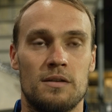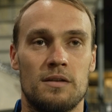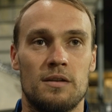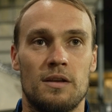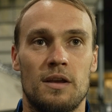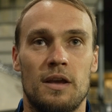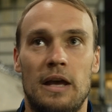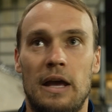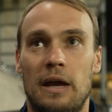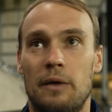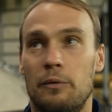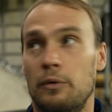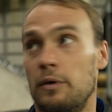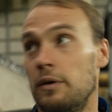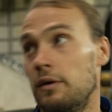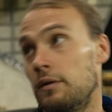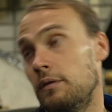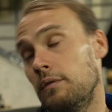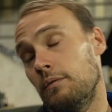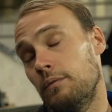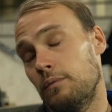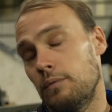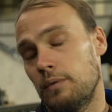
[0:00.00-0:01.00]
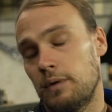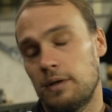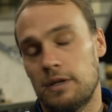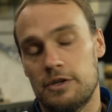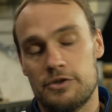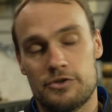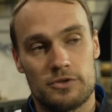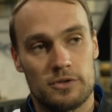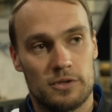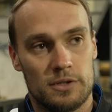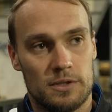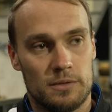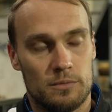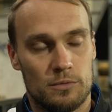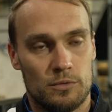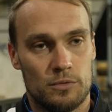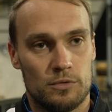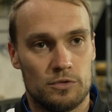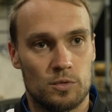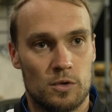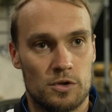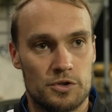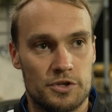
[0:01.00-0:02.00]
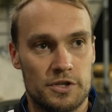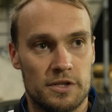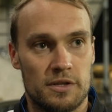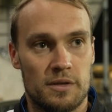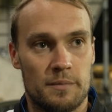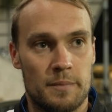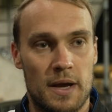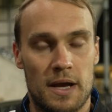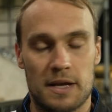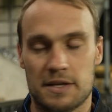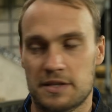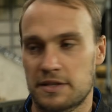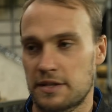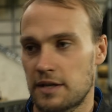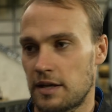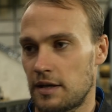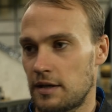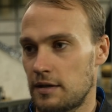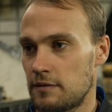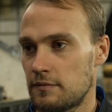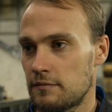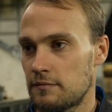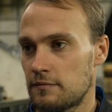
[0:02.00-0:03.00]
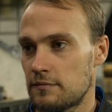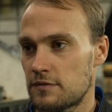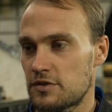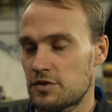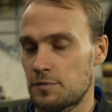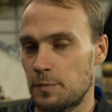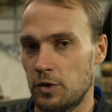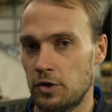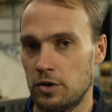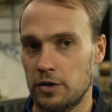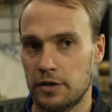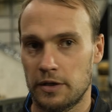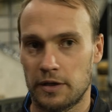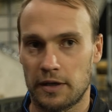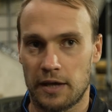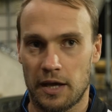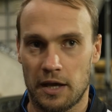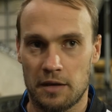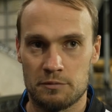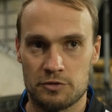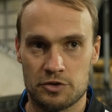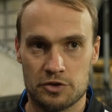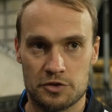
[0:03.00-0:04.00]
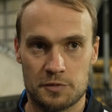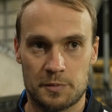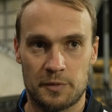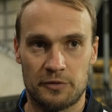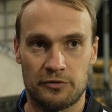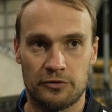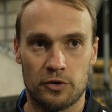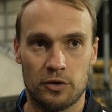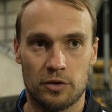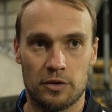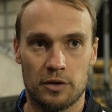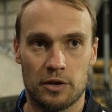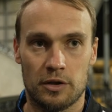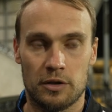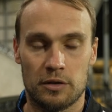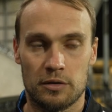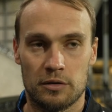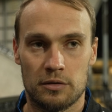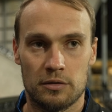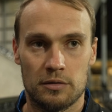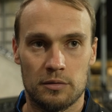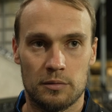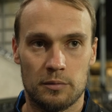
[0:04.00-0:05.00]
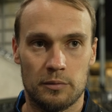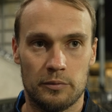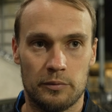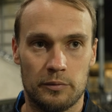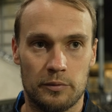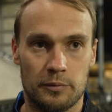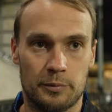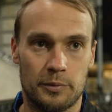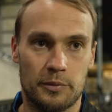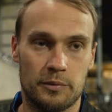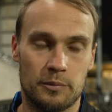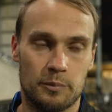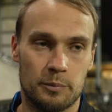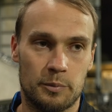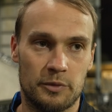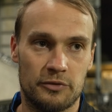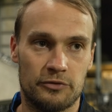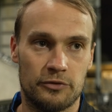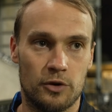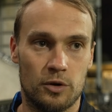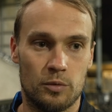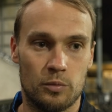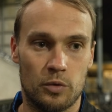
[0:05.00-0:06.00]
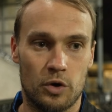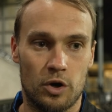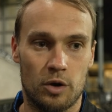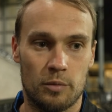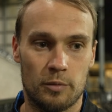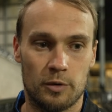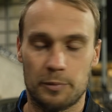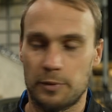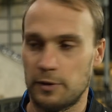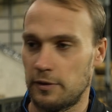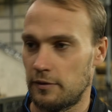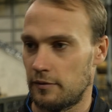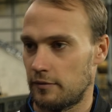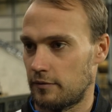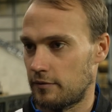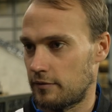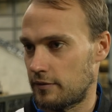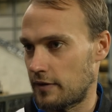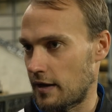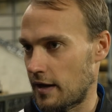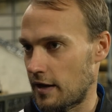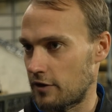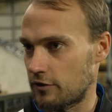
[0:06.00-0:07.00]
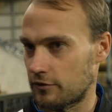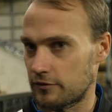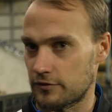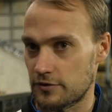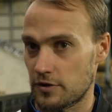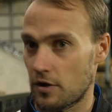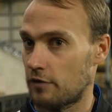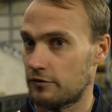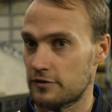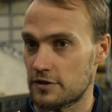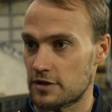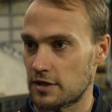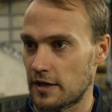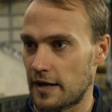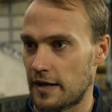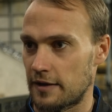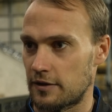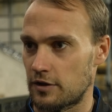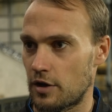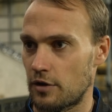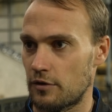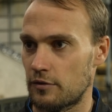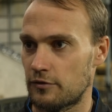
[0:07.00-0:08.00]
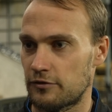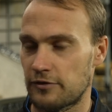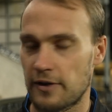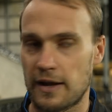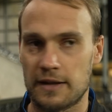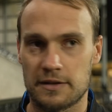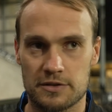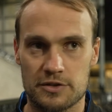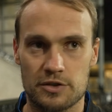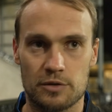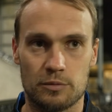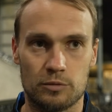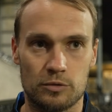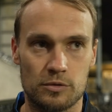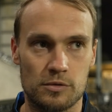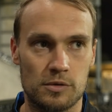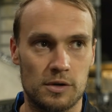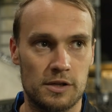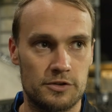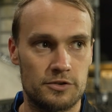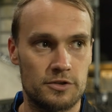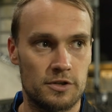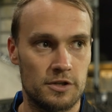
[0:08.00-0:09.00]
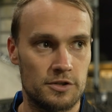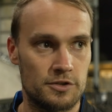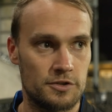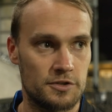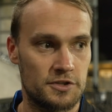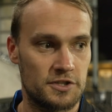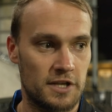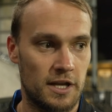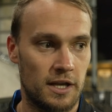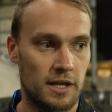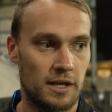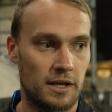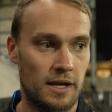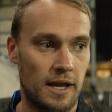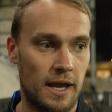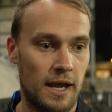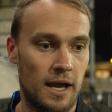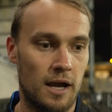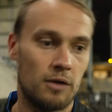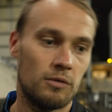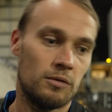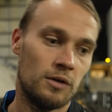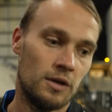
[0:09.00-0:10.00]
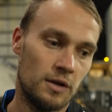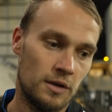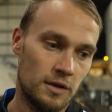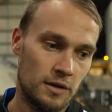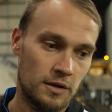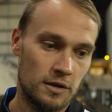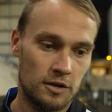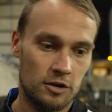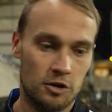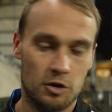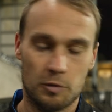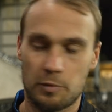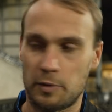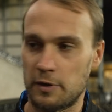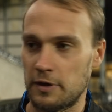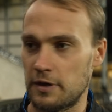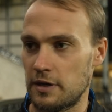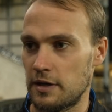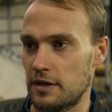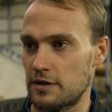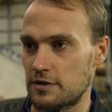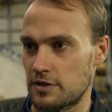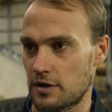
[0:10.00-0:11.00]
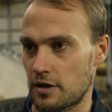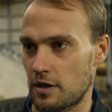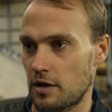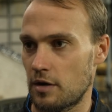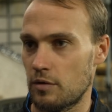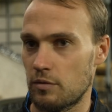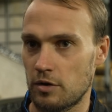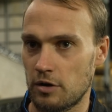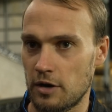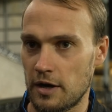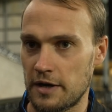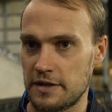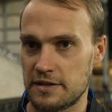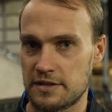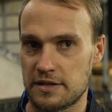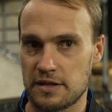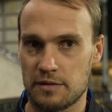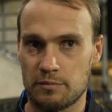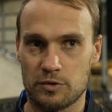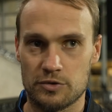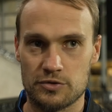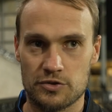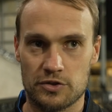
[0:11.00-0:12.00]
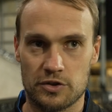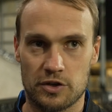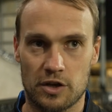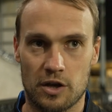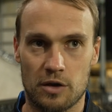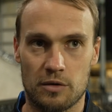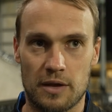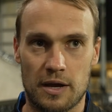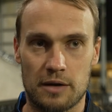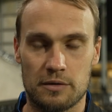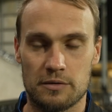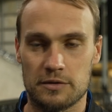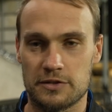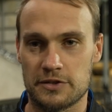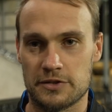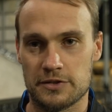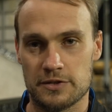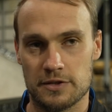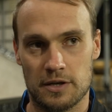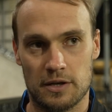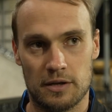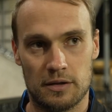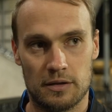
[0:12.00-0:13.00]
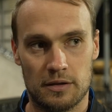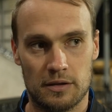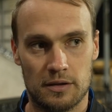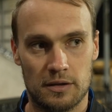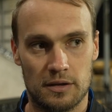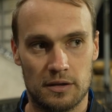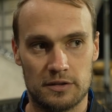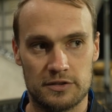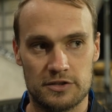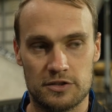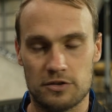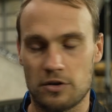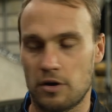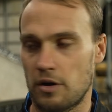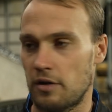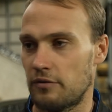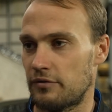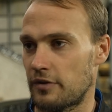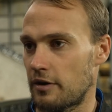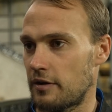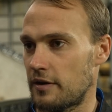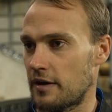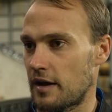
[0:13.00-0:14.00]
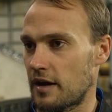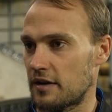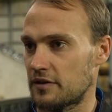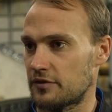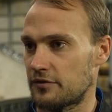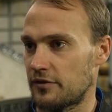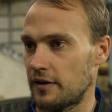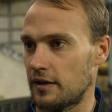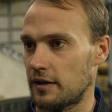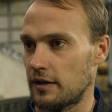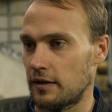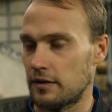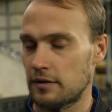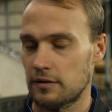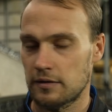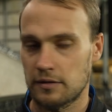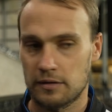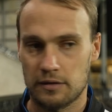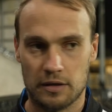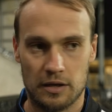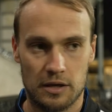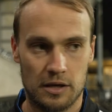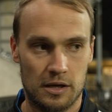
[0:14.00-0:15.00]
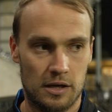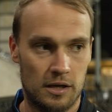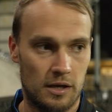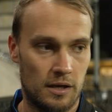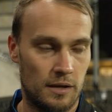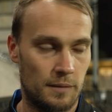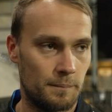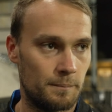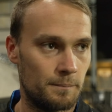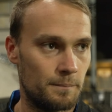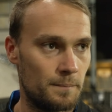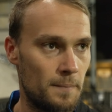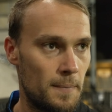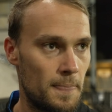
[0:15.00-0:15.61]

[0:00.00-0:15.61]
Yeah, we, we literally we was watching the Marseille sporting game just before the before warm up, and they had obviously had no fans, and we were literally just saying how couple of years ago or 18 months ago, that was uh, it's not a very nice feeling. Um,